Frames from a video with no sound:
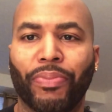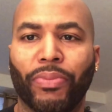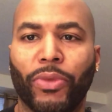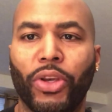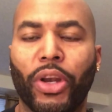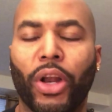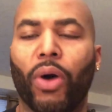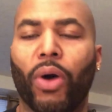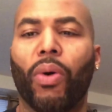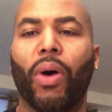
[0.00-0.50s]

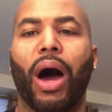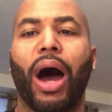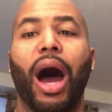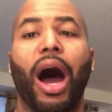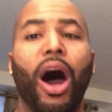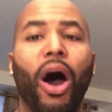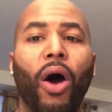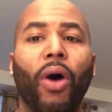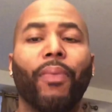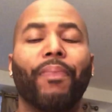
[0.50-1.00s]

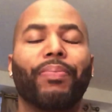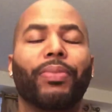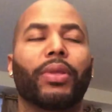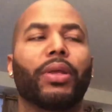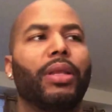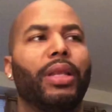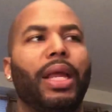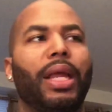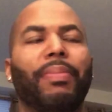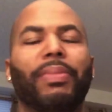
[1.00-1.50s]

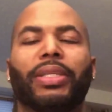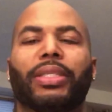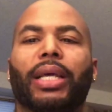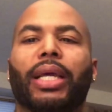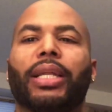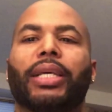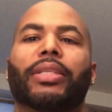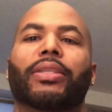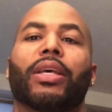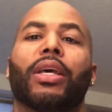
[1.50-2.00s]
let me say
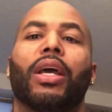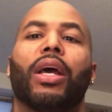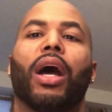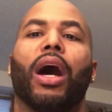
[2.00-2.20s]
this.